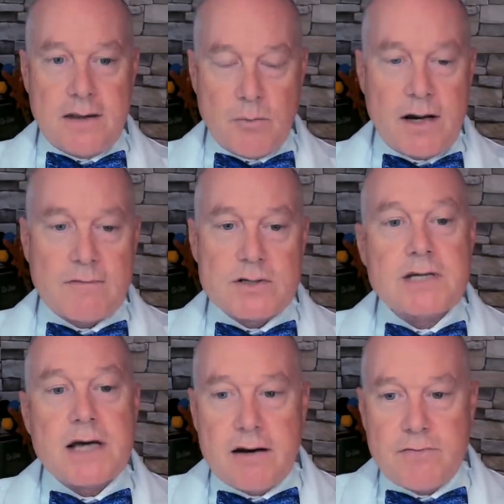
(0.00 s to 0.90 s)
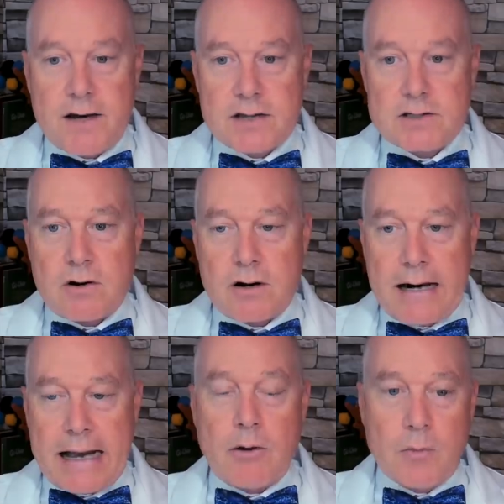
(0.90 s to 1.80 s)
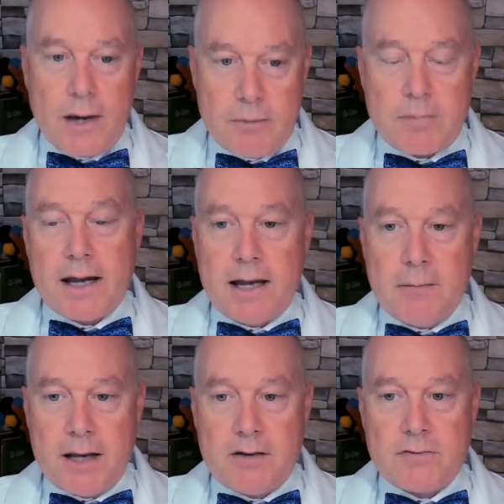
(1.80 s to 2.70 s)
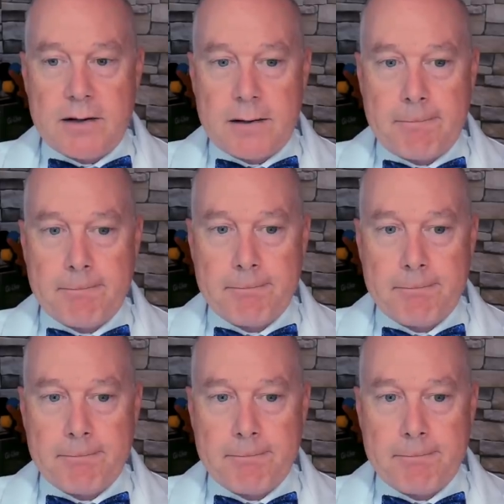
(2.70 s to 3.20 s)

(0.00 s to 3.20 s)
that whatever side effects are outweighed by any benefit.